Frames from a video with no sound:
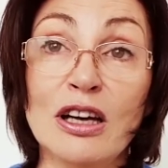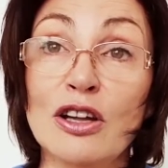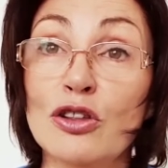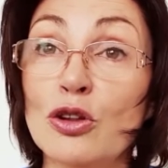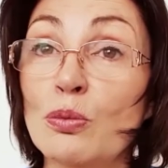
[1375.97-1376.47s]

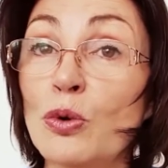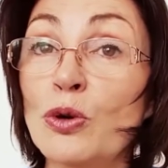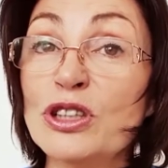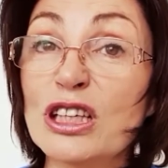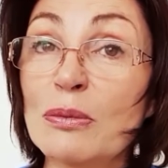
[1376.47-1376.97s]
The more
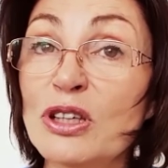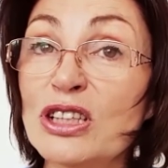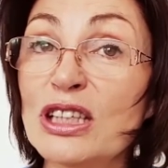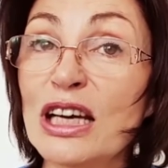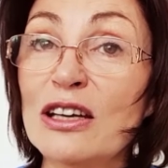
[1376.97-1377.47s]
damage
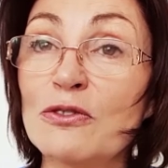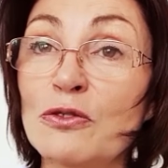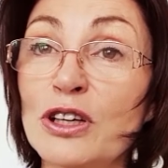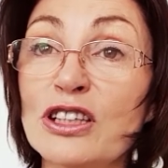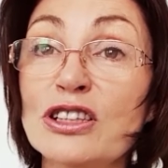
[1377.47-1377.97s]
they
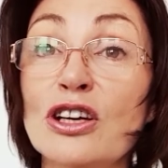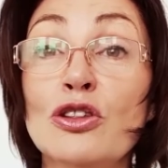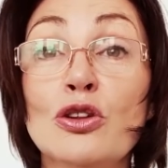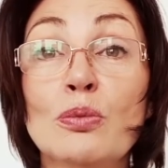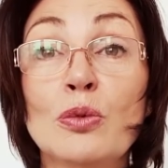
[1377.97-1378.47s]
inflict, the
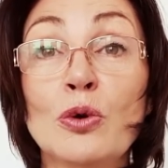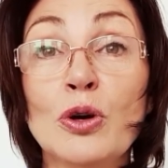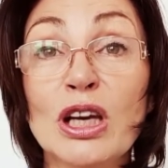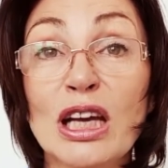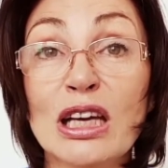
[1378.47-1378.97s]
more
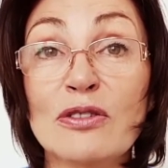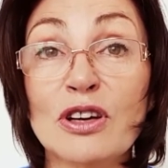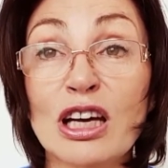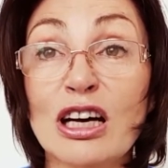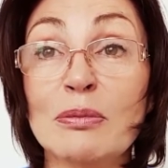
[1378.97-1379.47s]
negative
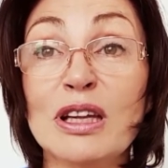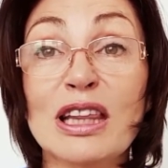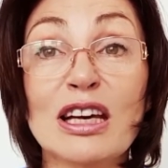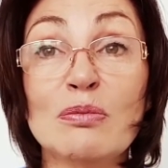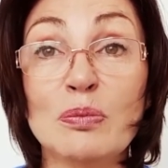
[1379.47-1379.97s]
karma they
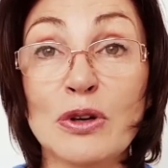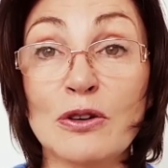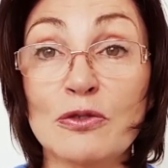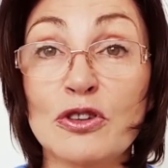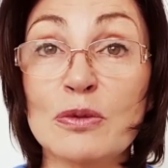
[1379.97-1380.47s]
build for
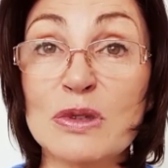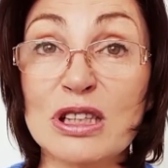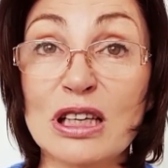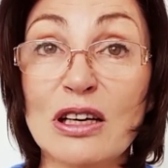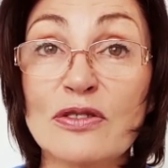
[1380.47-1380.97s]

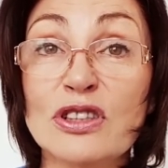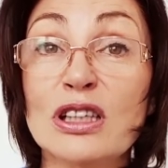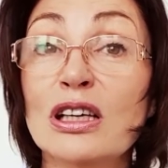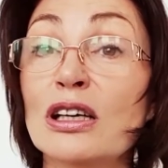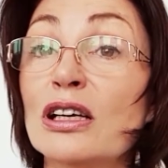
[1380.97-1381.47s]
themselves.
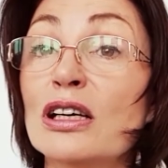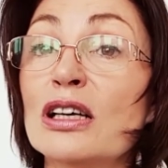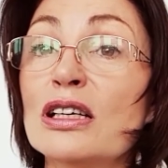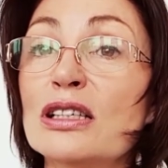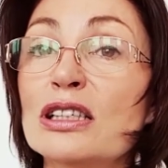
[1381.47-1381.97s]

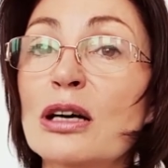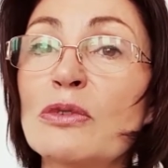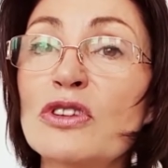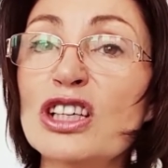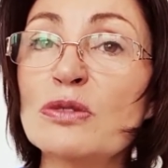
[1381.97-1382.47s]
Some of
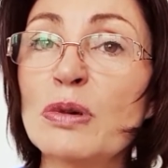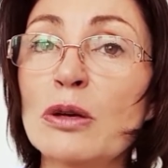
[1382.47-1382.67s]
these people